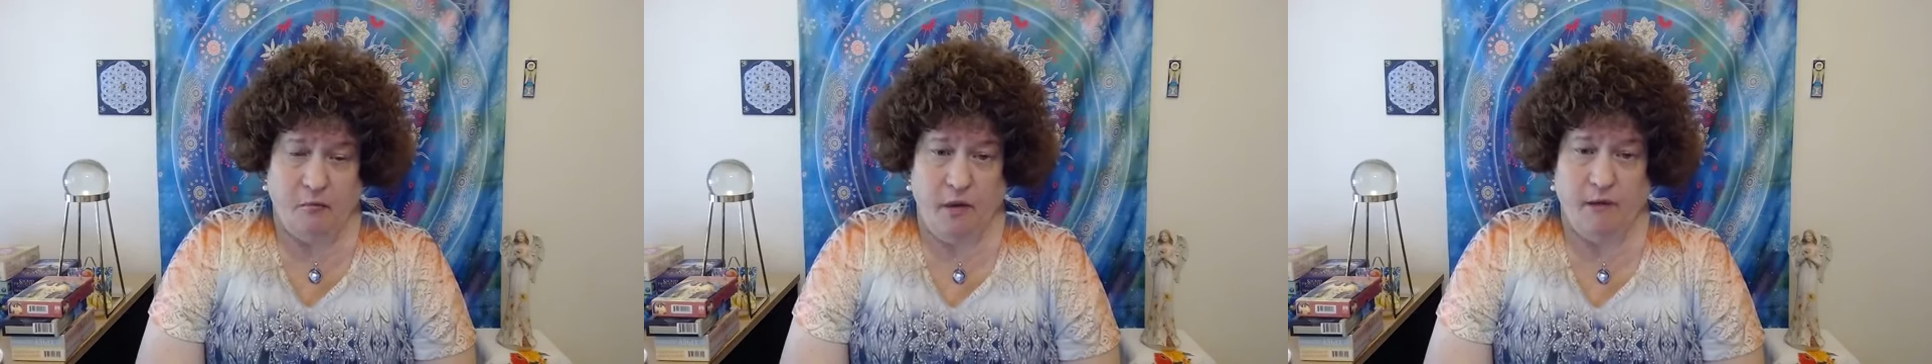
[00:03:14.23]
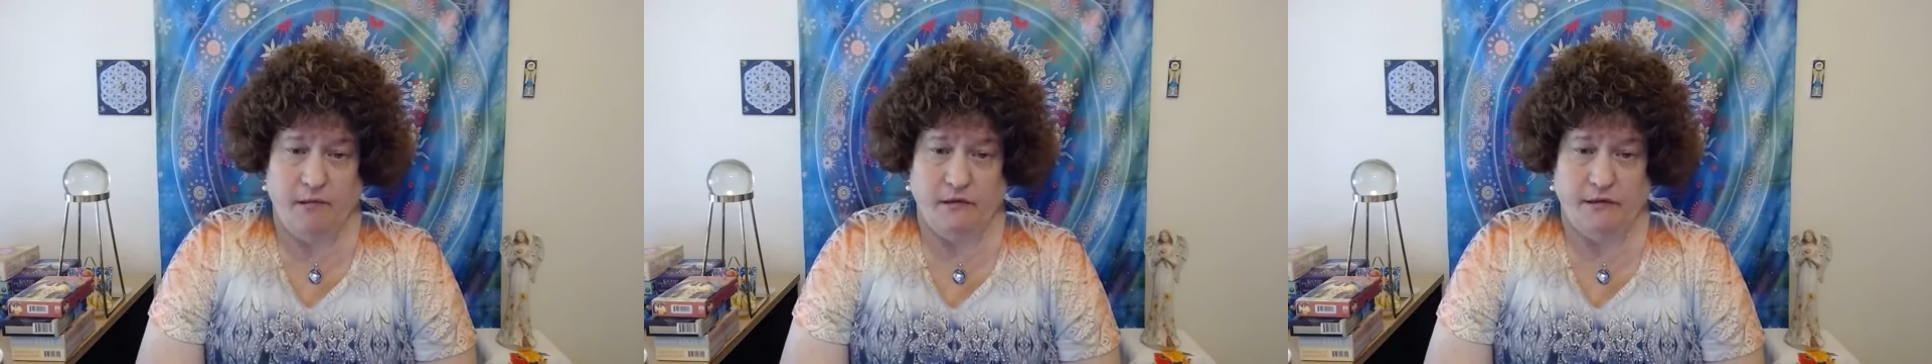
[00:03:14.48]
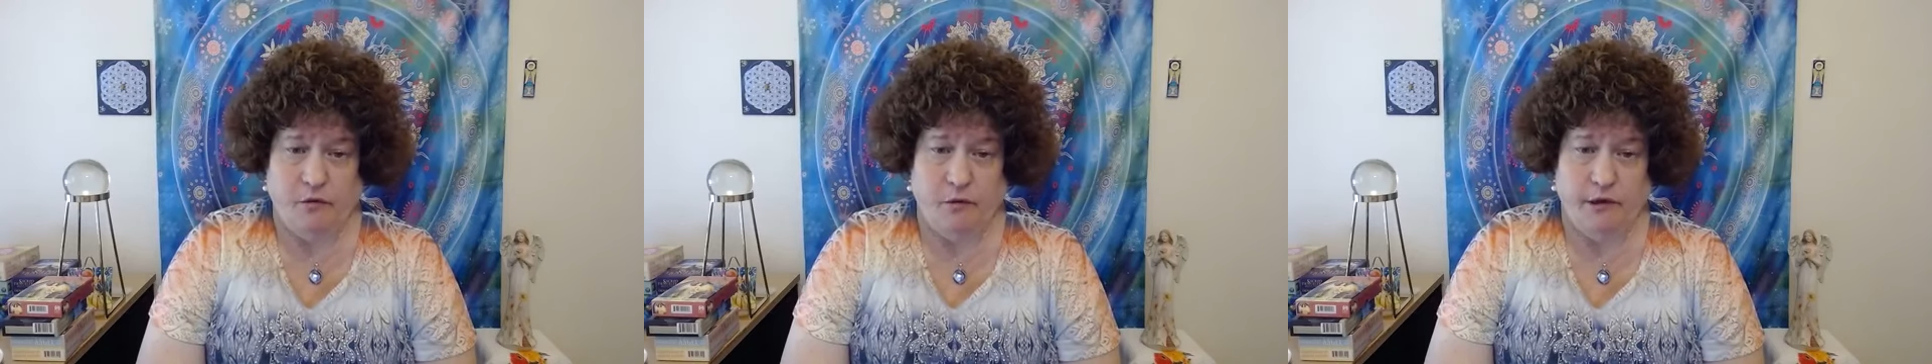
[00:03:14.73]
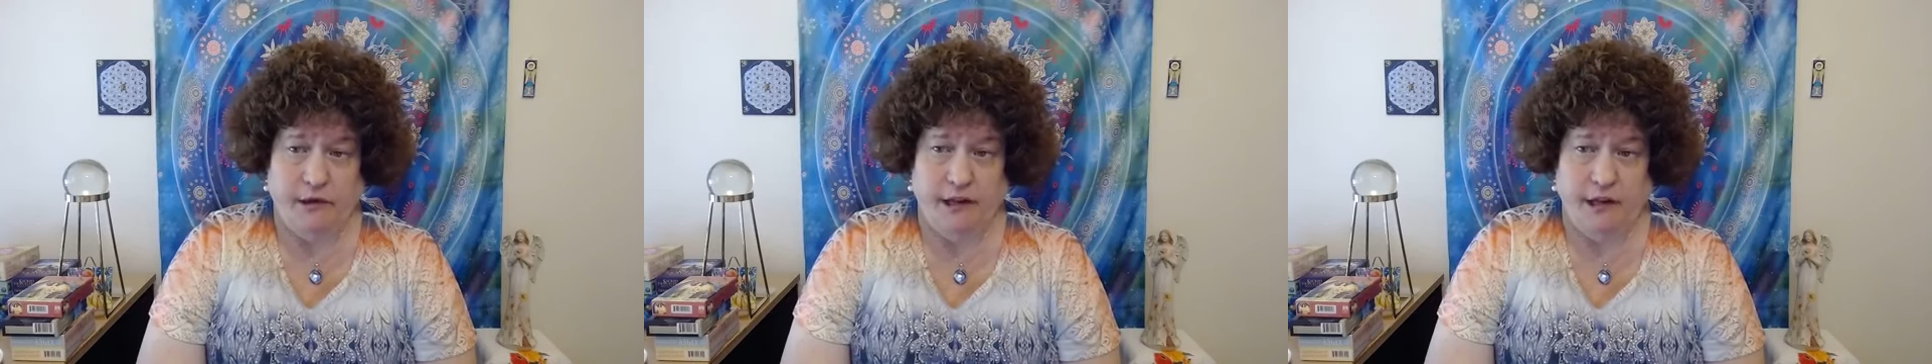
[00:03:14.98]
be able to
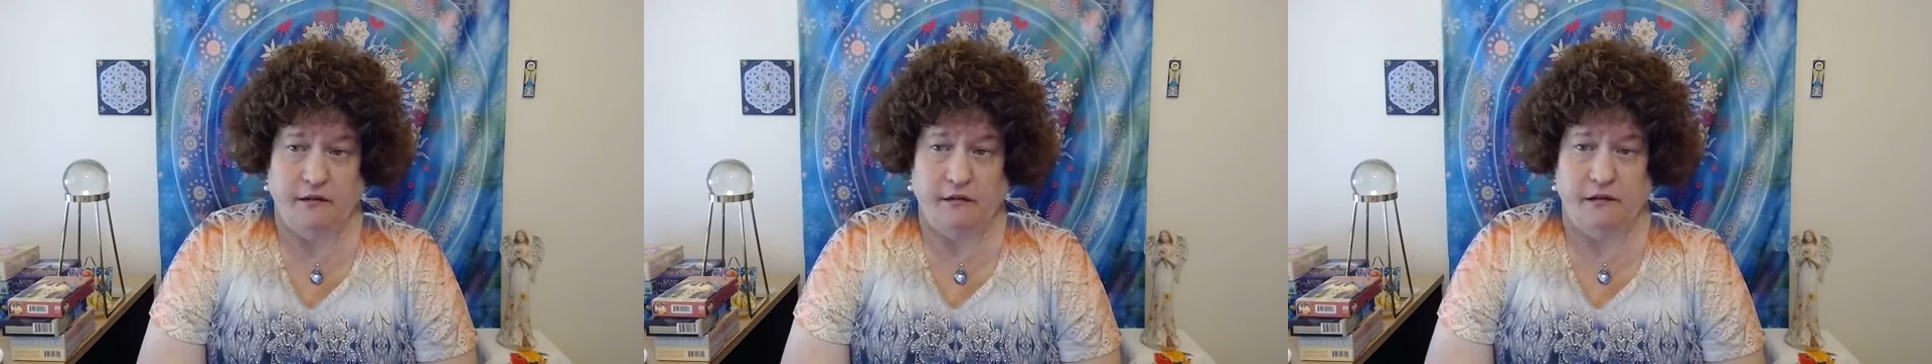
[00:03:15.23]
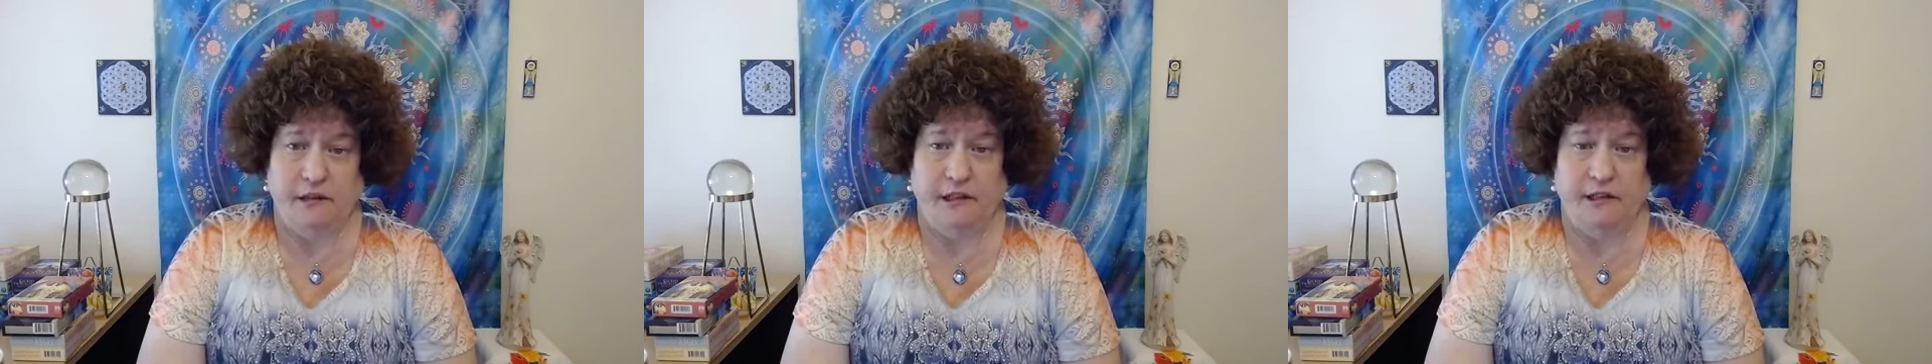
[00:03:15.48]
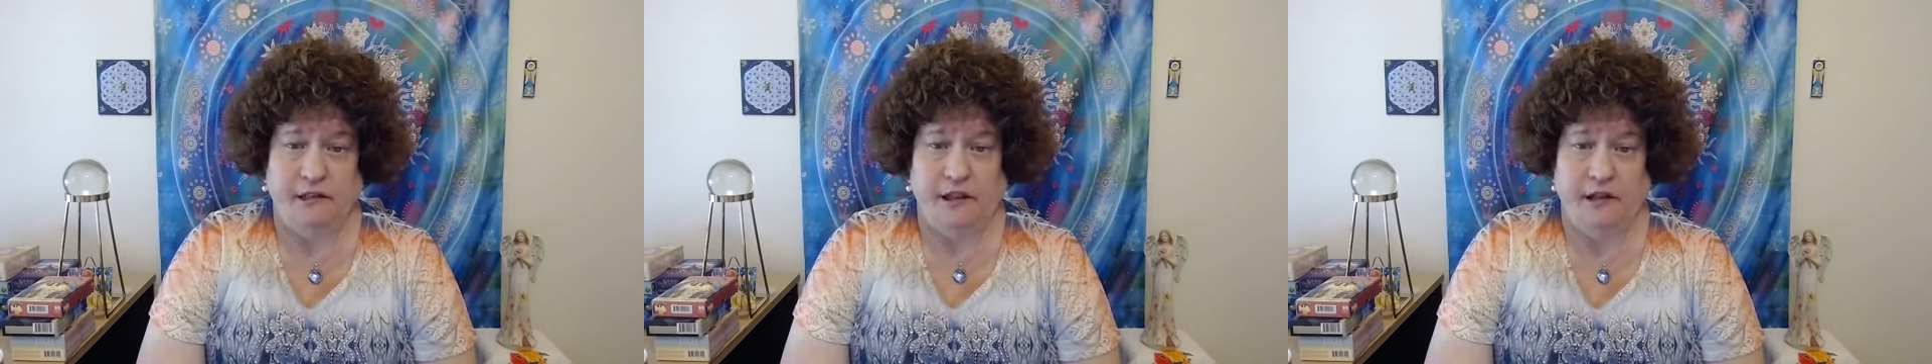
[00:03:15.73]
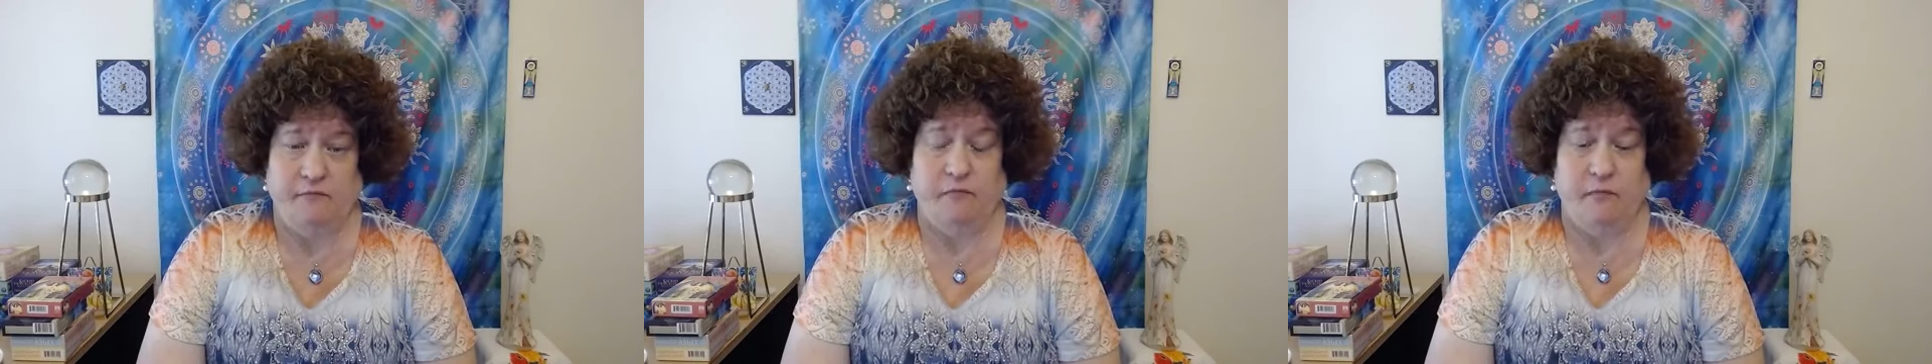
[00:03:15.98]
really
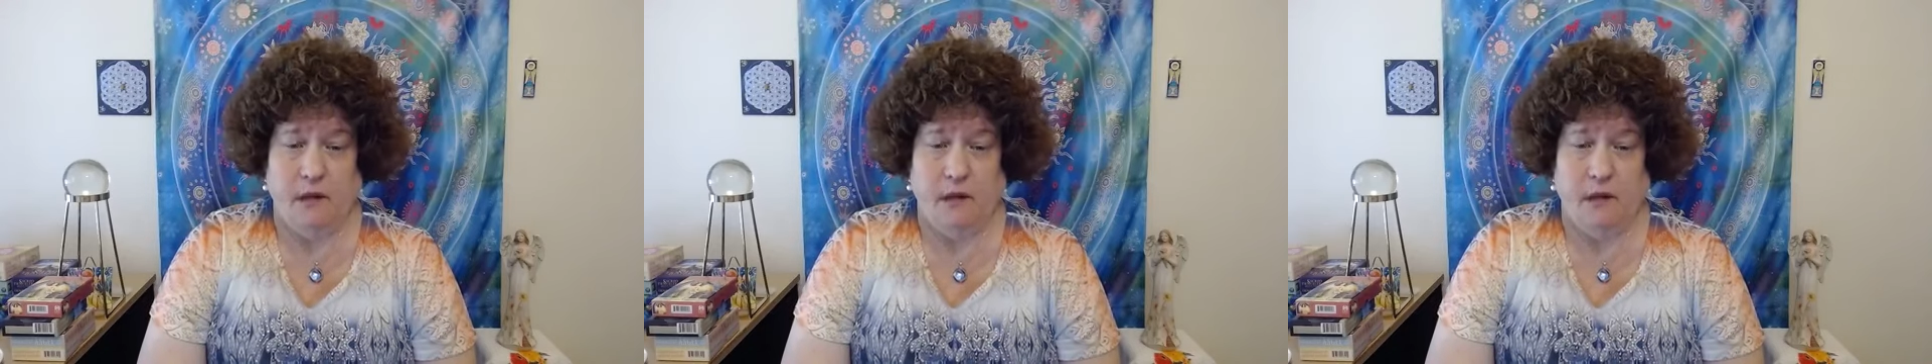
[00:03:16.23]
clearly